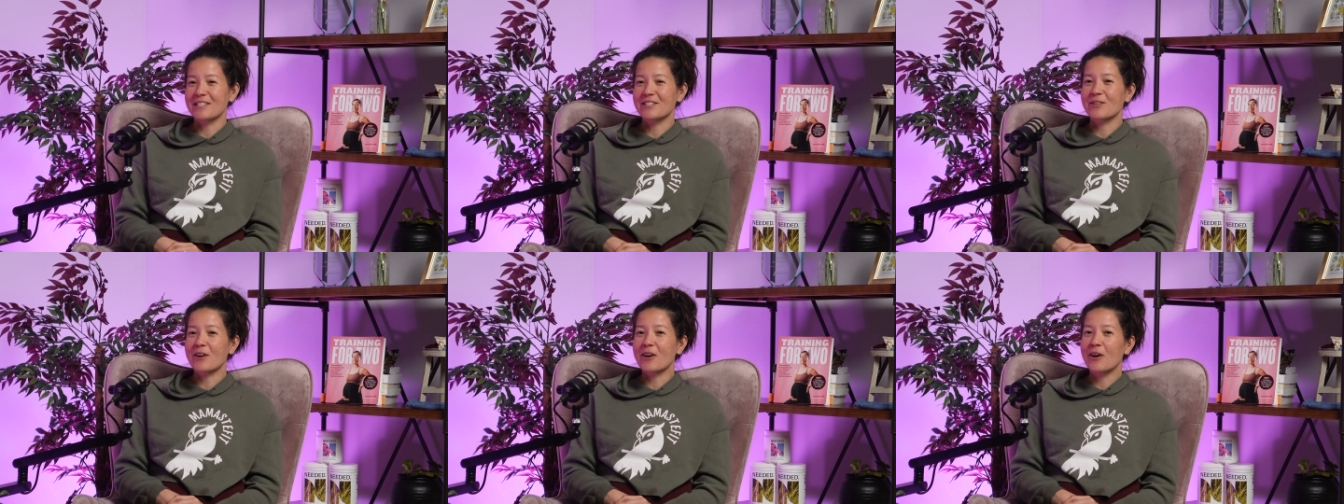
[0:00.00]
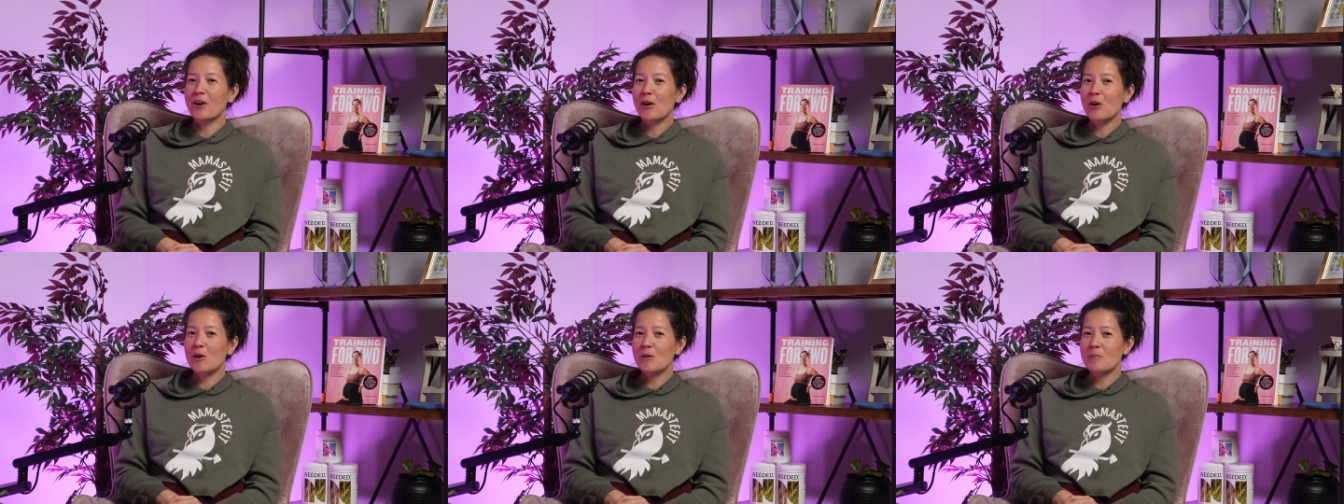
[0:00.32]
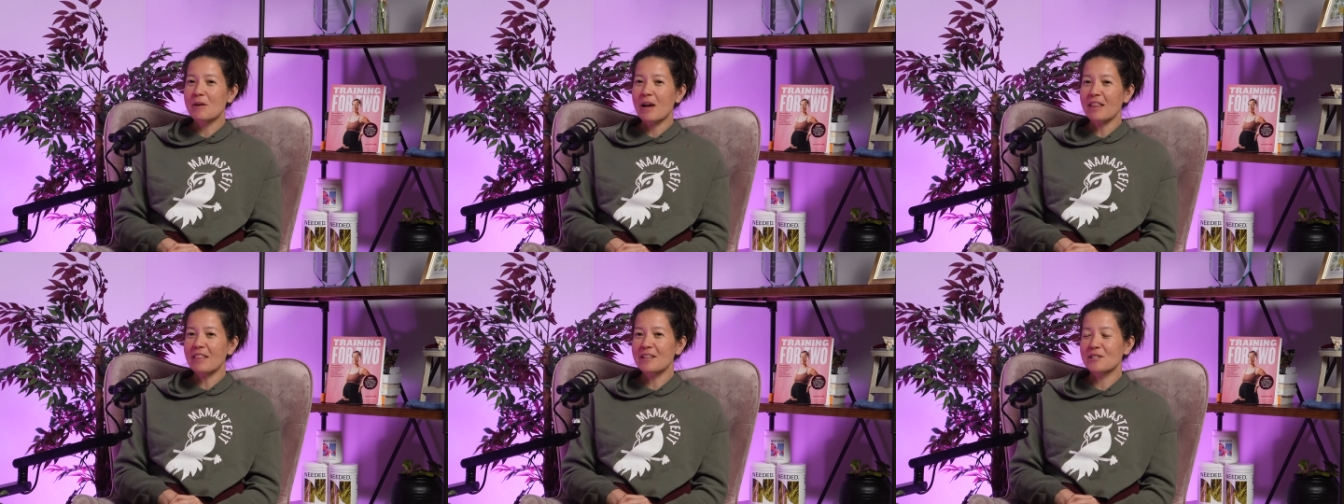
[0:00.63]
So I heard
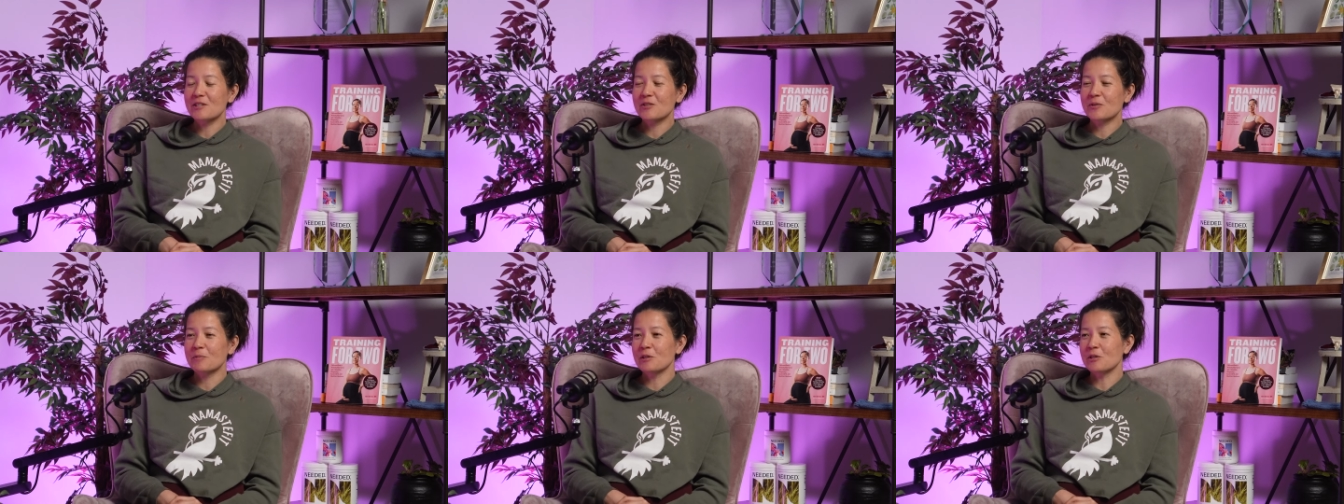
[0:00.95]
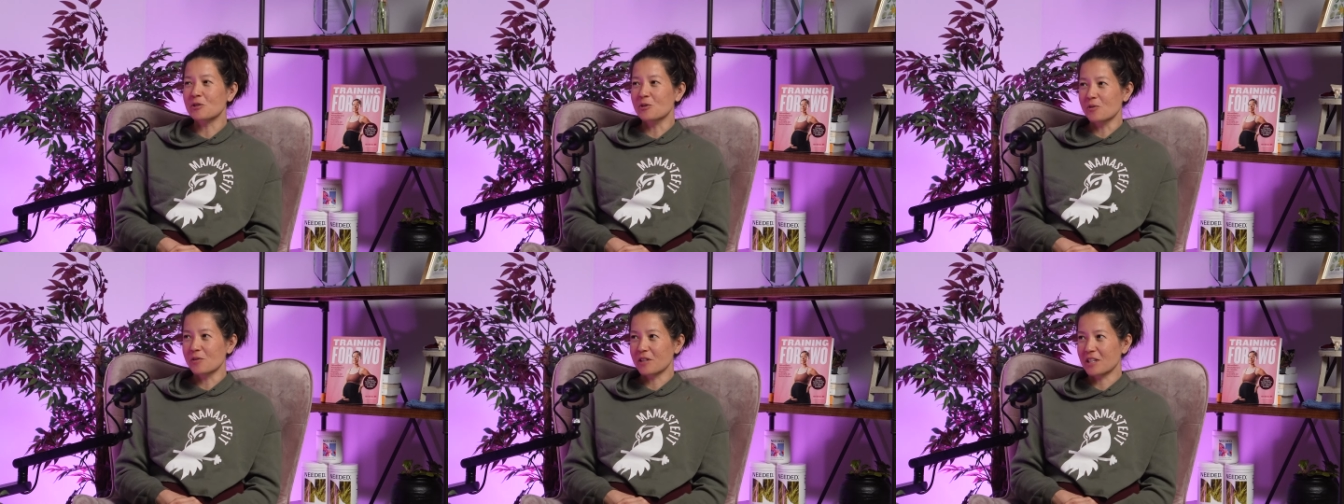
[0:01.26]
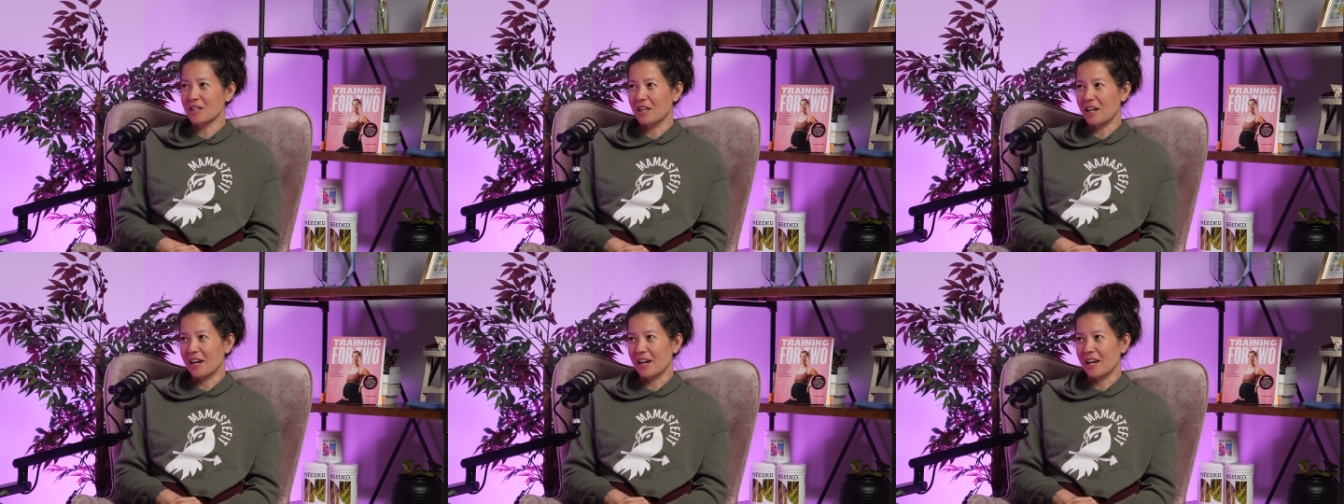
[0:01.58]
about this from a doula
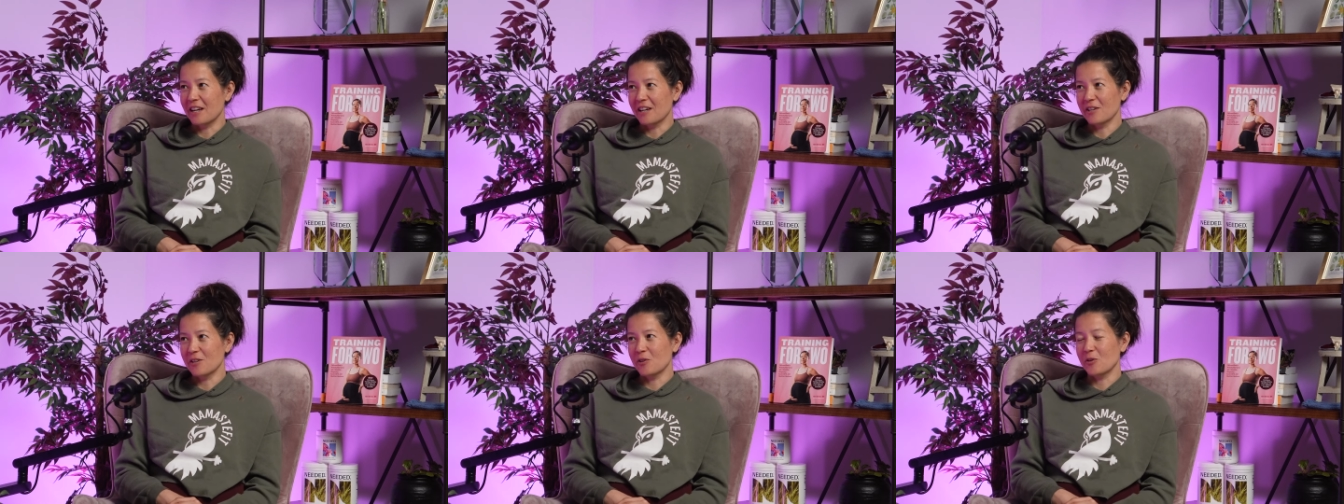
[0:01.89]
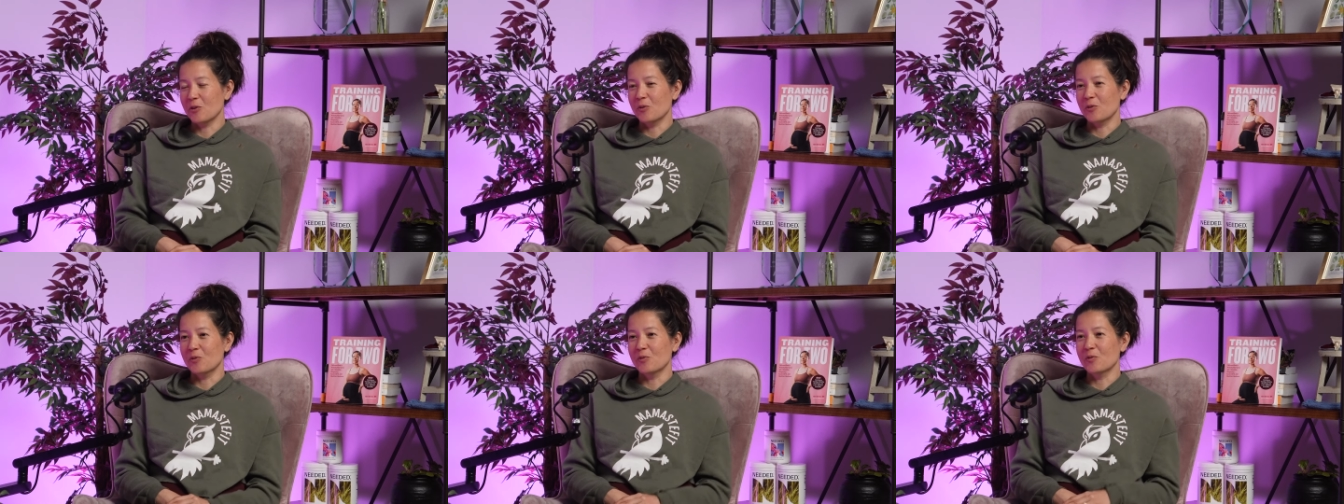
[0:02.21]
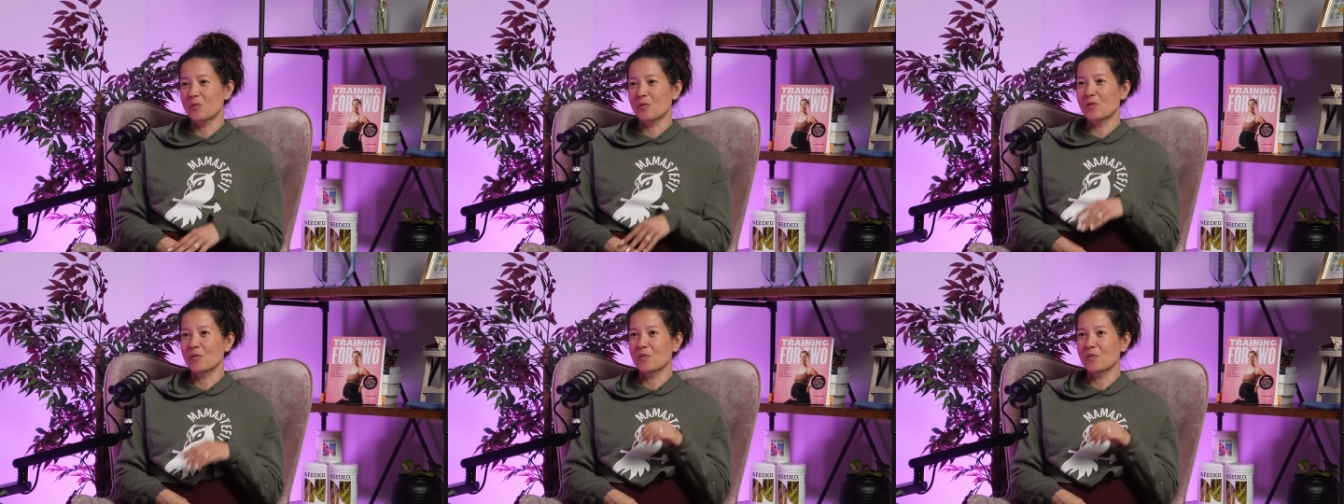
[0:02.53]
client who